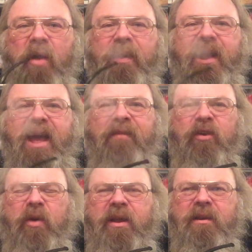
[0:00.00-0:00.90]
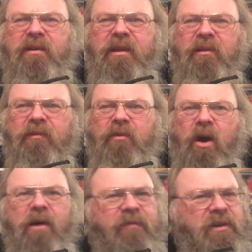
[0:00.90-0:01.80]
I have a great deal of
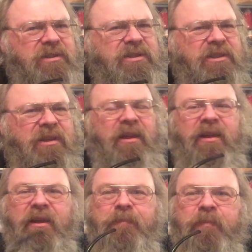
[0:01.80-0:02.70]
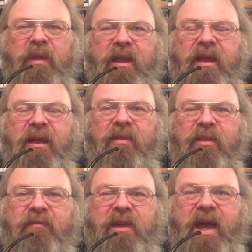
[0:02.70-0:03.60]
confidence
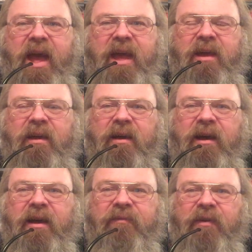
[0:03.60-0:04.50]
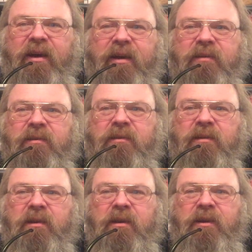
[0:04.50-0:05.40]
in the VA. I
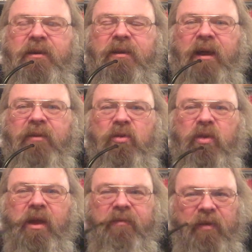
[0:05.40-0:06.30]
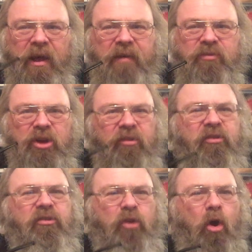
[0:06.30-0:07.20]
told you I've
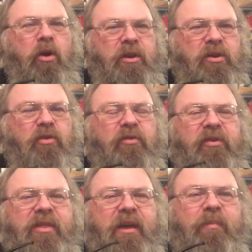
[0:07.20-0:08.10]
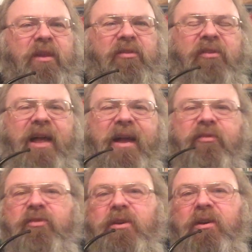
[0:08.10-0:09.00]
just started using them this
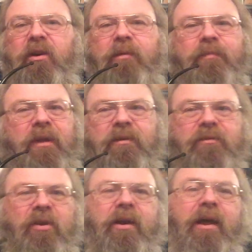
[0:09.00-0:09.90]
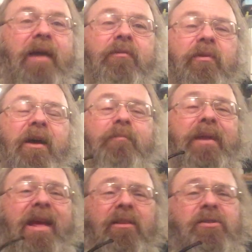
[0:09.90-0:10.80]
last year. It turned out I've
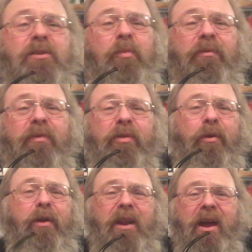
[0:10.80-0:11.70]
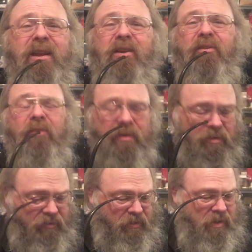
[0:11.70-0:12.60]
been eligible for 39 years. I
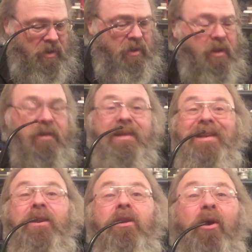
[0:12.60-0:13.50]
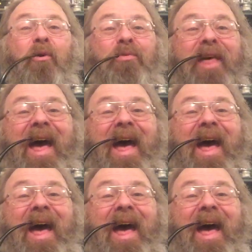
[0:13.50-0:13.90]
just didn't know